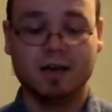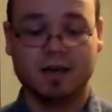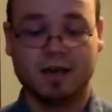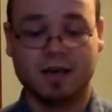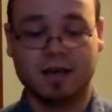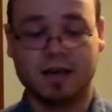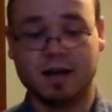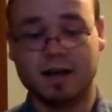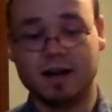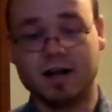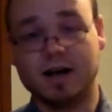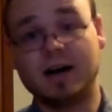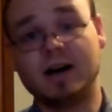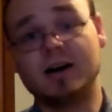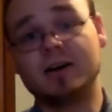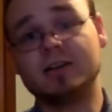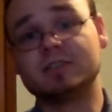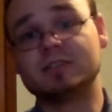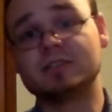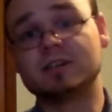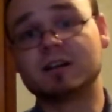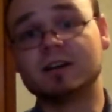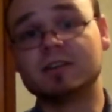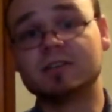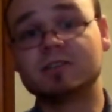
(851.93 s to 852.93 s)
And I
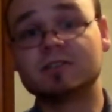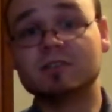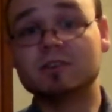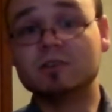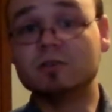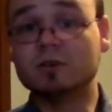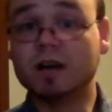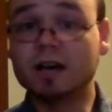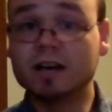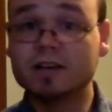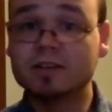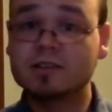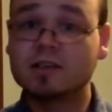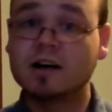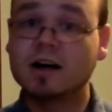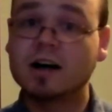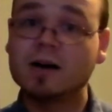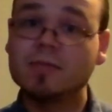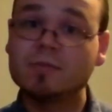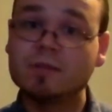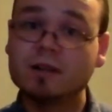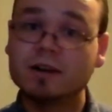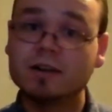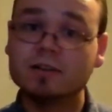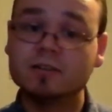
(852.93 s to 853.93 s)
shall see you next
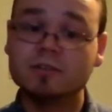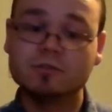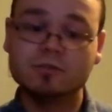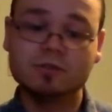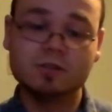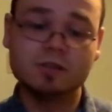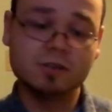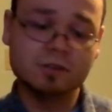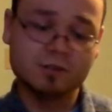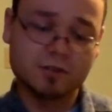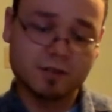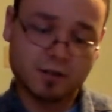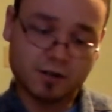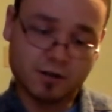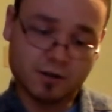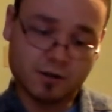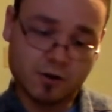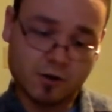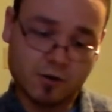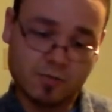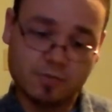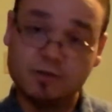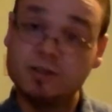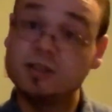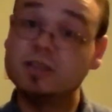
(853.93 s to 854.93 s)
time that I do these, and
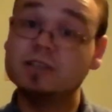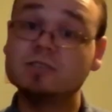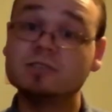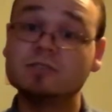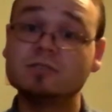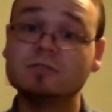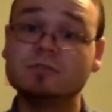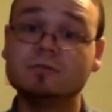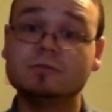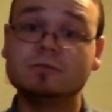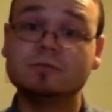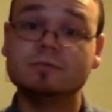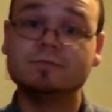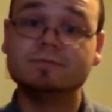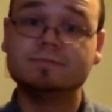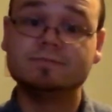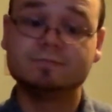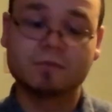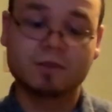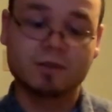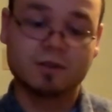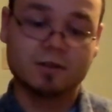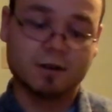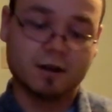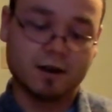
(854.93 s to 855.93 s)
hopefully it's soon.
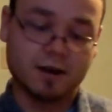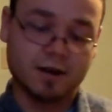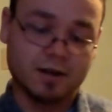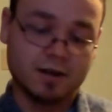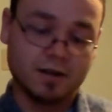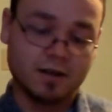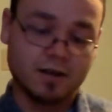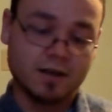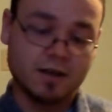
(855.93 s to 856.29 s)
Alright.